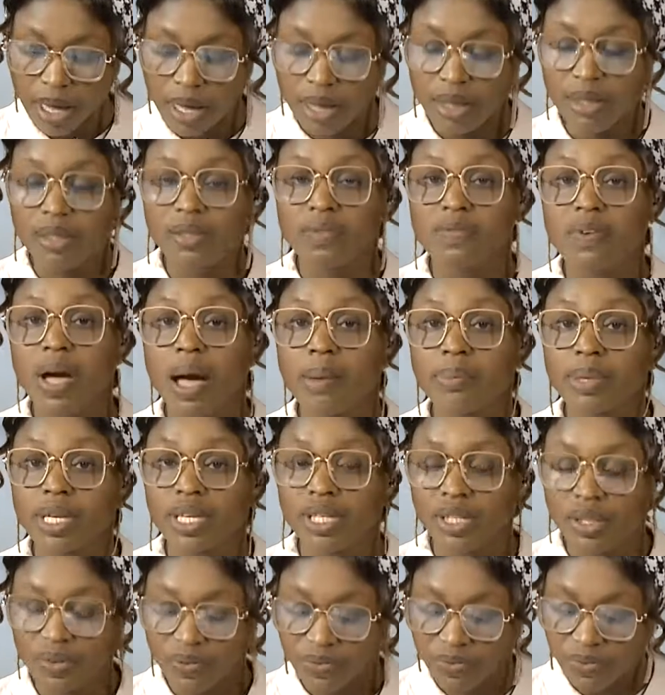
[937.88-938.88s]
The
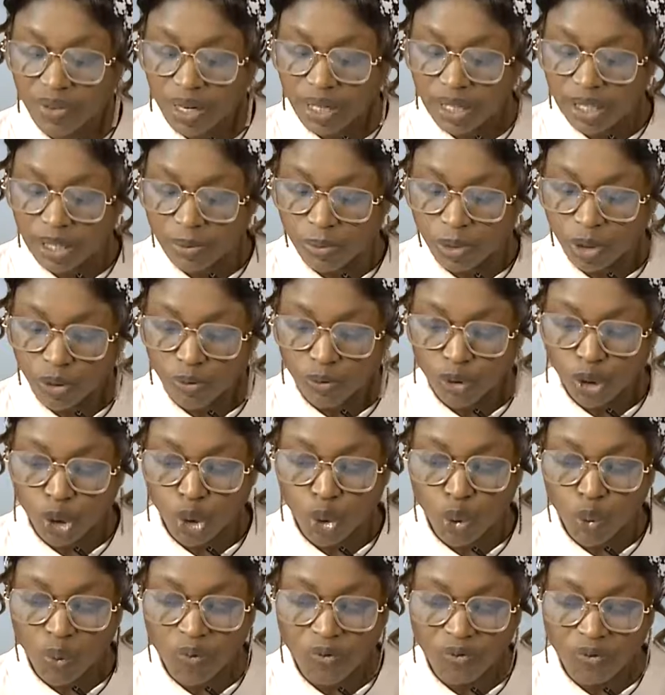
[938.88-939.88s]
families of victims of
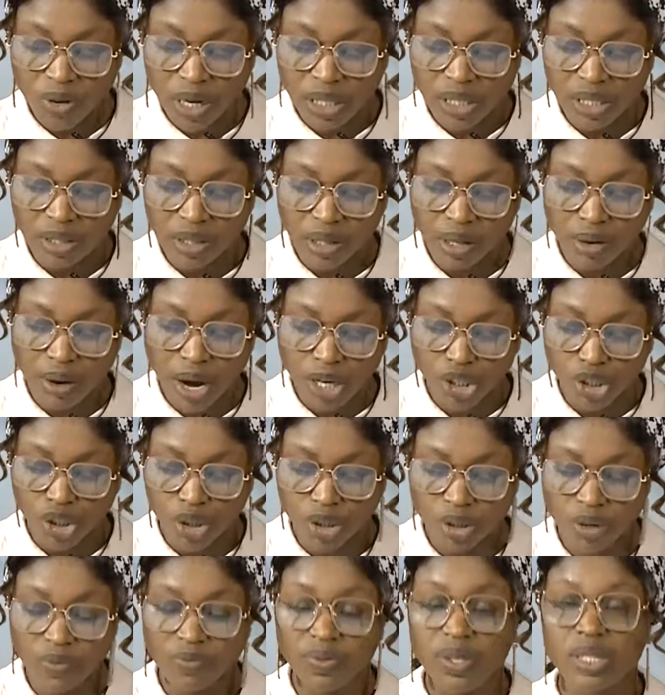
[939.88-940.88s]
two fatal
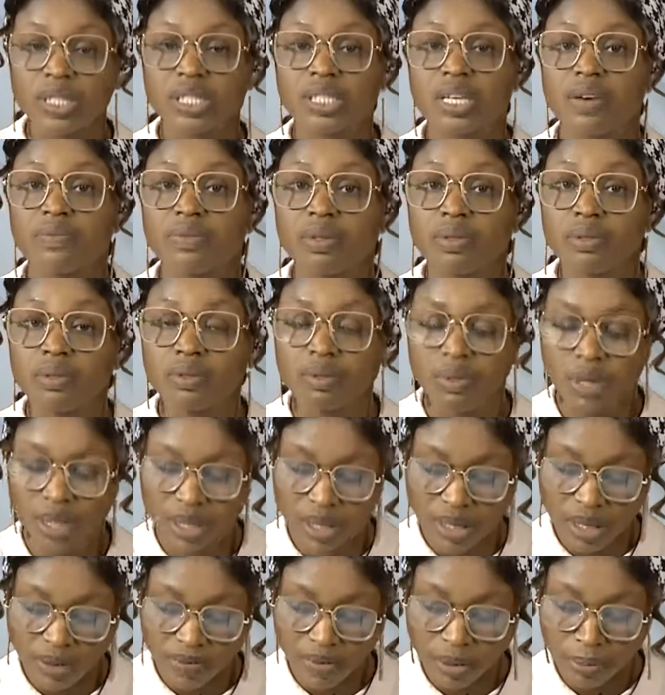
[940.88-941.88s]
crashes of the
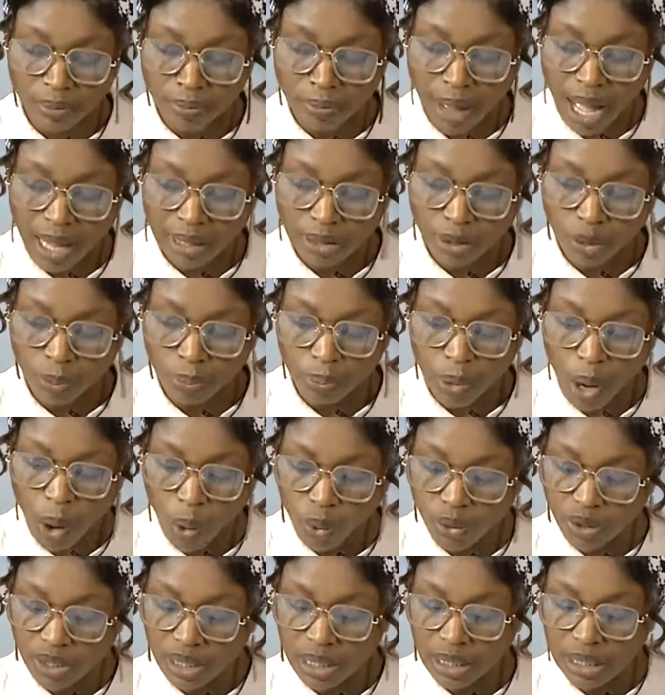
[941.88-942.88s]
737 MAX
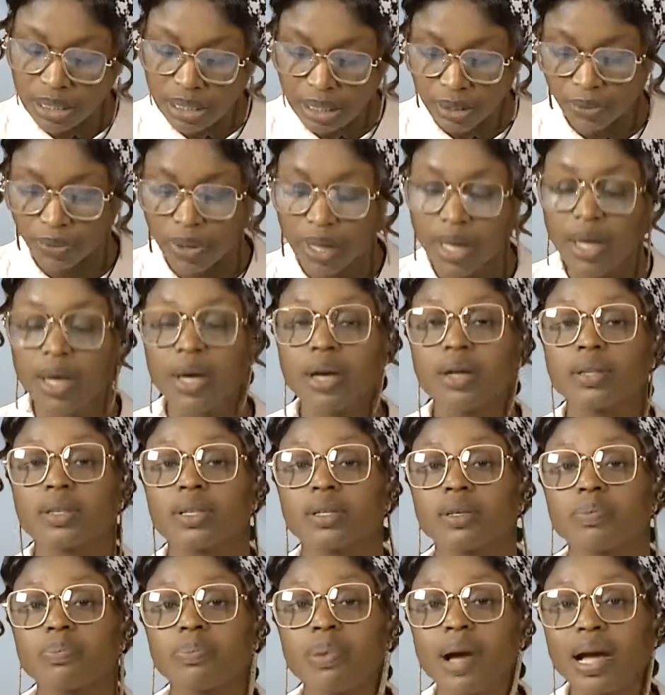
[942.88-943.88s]
opposed the deal,
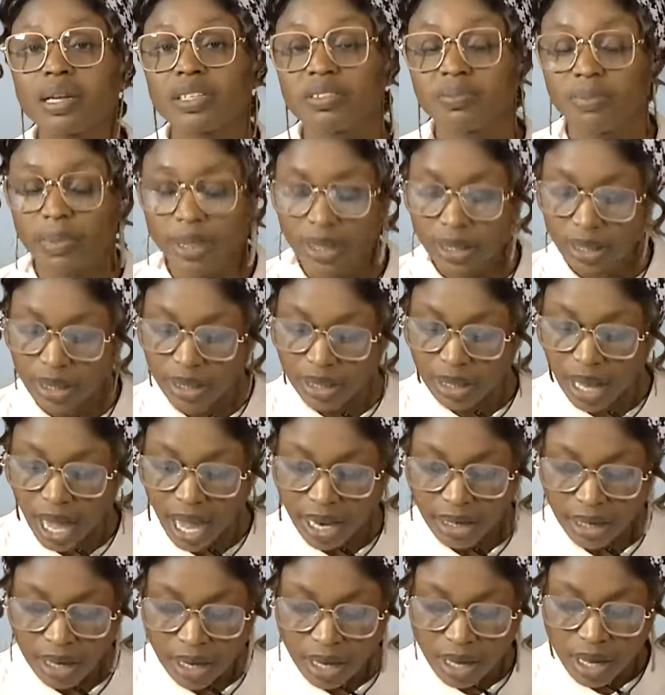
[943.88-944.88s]
the department
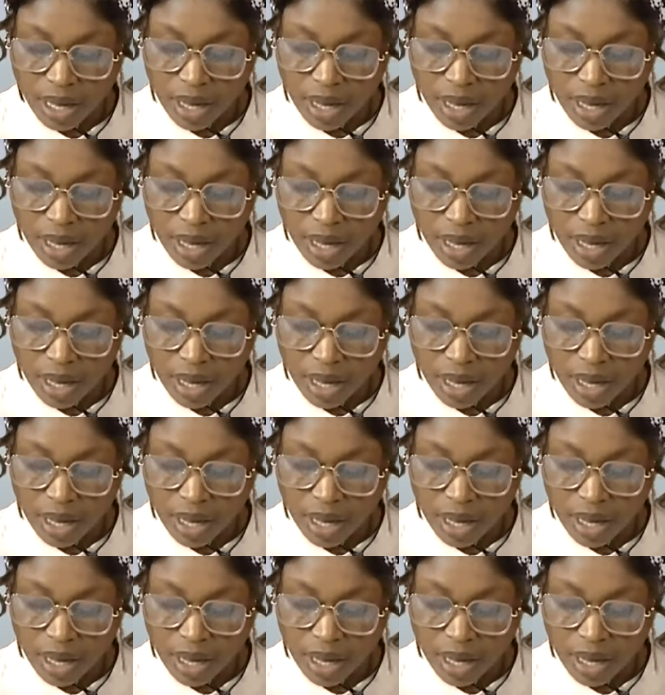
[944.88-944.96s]
said.